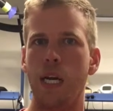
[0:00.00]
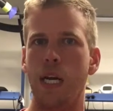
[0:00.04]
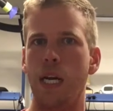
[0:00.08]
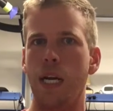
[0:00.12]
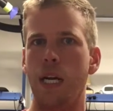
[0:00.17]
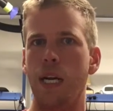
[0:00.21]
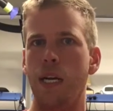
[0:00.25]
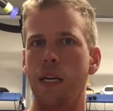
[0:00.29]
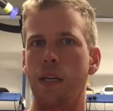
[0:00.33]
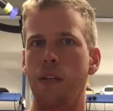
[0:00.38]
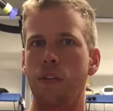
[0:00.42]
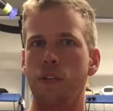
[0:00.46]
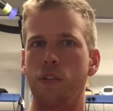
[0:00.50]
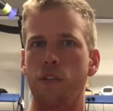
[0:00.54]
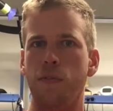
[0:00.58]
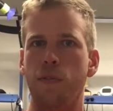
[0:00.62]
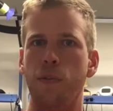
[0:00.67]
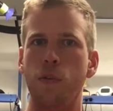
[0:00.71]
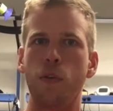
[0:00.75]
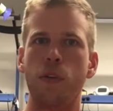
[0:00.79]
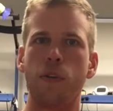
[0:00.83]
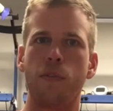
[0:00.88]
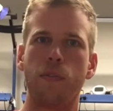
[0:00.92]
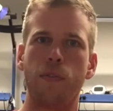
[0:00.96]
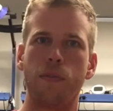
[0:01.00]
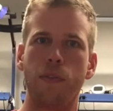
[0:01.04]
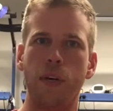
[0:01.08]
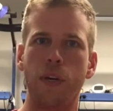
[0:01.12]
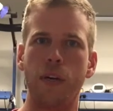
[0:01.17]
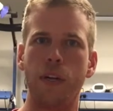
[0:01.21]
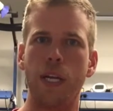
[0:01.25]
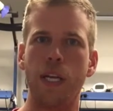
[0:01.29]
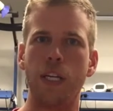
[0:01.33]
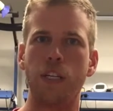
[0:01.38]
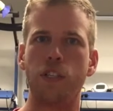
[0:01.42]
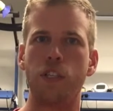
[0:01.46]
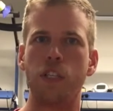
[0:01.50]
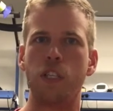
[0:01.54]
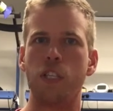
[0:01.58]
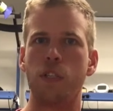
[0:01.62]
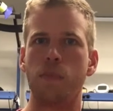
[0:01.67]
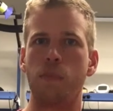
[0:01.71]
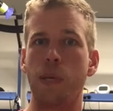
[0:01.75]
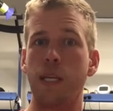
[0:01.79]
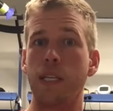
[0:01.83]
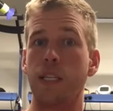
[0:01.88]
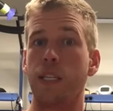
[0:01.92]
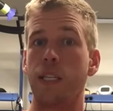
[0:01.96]
about. There's a few different variations.
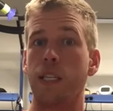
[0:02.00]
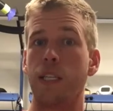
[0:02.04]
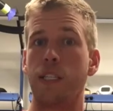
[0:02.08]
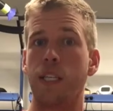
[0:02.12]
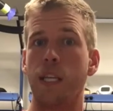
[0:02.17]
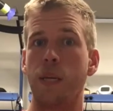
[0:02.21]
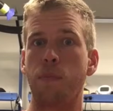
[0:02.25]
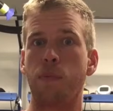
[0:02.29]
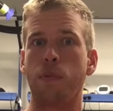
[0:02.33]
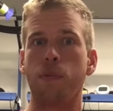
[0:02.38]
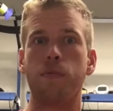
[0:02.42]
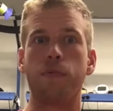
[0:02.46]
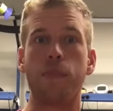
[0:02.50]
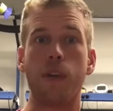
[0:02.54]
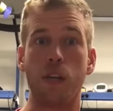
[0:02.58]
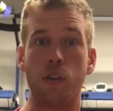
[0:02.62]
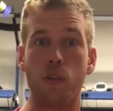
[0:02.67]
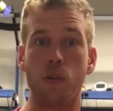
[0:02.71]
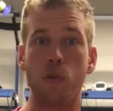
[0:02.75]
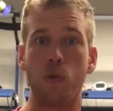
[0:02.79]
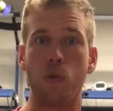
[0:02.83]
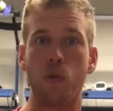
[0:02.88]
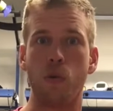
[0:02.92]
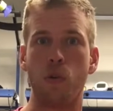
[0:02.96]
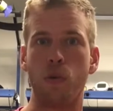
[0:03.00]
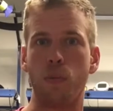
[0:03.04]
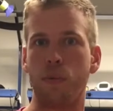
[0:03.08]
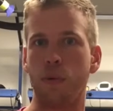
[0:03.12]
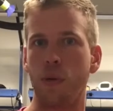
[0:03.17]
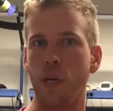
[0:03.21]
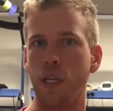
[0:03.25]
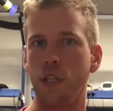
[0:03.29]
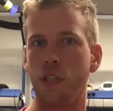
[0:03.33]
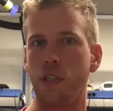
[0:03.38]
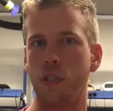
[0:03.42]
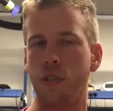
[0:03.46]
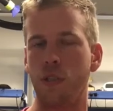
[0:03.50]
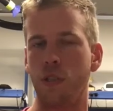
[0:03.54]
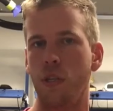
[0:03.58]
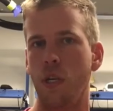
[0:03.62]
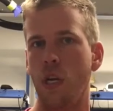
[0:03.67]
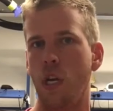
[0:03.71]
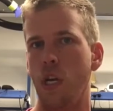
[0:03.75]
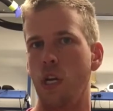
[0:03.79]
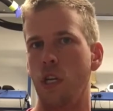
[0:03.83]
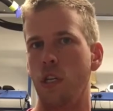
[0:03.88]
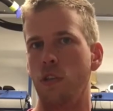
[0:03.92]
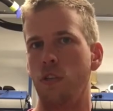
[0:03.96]
Basically, it's a professional corporation.
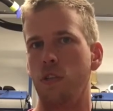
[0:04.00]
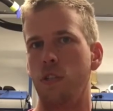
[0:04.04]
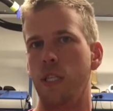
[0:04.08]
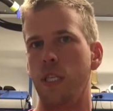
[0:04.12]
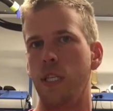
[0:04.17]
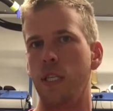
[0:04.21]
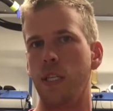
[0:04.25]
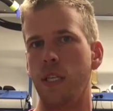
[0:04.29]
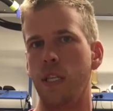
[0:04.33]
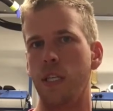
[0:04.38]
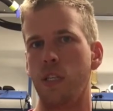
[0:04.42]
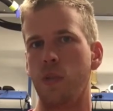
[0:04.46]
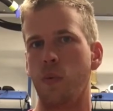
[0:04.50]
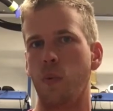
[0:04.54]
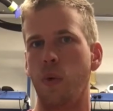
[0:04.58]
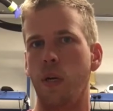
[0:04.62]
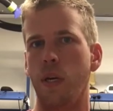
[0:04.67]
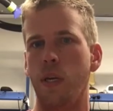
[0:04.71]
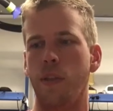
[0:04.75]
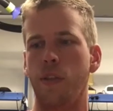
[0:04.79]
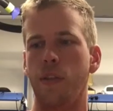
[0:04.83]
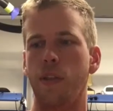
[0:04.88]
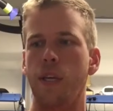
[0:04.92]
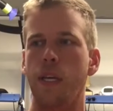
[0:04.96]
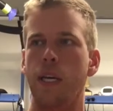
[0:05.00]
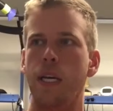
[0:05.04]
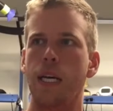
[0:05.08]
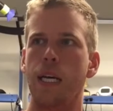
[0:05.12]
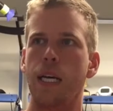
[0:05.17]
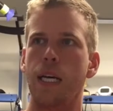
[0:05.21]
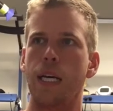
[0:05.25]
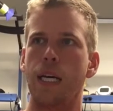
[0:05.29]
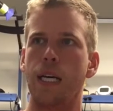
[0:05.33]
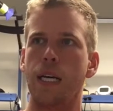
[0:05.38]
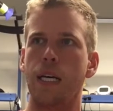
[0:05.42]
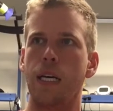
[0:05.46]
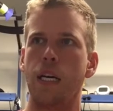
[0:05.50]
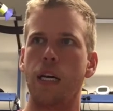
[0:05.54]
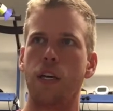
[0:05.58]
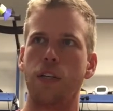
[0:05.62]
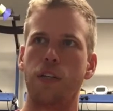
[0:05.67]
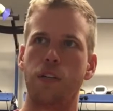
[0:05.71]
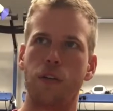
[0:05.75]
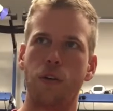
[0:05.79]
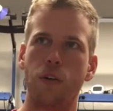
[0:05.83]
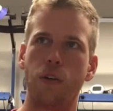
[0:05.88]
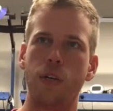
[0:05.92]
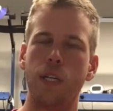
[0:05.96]
You see this with
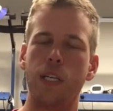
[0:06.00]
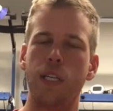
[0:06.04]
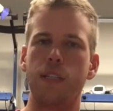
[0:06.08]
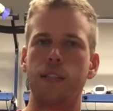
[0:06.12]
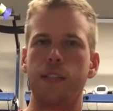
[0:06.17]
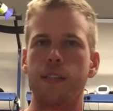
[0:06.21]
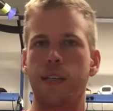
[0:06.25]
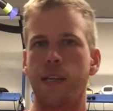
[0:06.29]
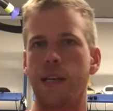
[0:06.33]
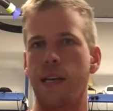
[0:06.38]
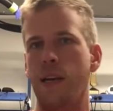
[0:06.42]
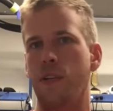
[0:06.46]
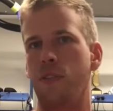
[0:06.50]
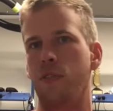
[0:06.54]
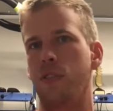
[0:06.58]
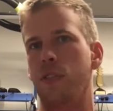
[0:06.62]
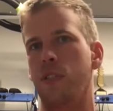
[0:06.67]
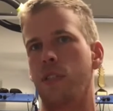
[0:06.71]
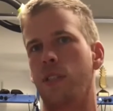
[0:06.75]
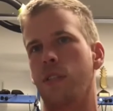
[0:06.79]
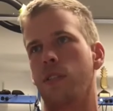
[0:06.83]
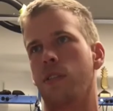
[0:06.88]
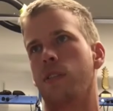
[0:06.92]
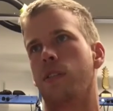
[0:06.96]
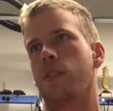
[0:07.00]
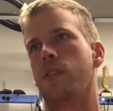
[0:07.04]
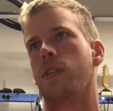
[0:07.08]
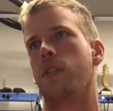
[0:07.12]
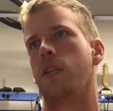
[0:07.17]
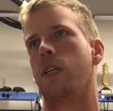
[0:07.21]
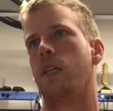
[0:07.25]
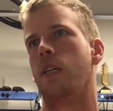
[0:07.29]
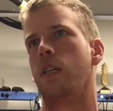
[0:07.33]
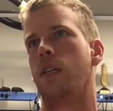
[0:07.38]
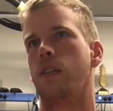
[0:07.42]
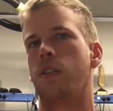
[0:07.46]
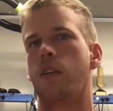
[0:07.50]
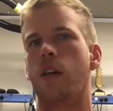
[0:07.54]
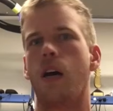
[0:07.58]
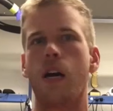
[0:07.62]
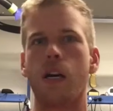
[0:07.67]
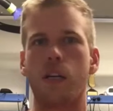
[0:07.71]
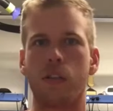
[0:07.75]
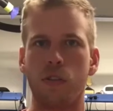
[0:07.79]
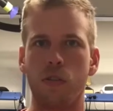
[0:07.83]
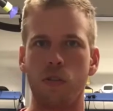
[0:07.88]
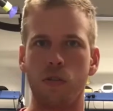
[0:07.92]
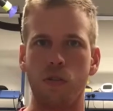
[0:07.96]
attorneys, accountants,
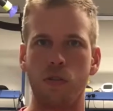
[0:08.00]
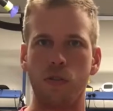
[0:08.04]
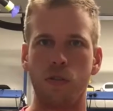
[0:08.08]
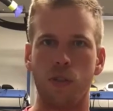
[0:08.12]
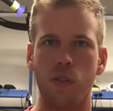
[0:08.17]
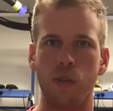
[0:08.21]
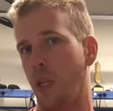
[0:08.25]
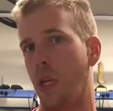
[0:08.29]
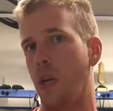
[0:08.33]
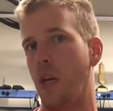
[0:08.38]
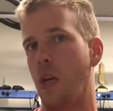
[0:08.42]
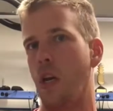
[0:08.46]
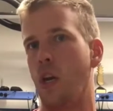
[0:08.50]
doctors.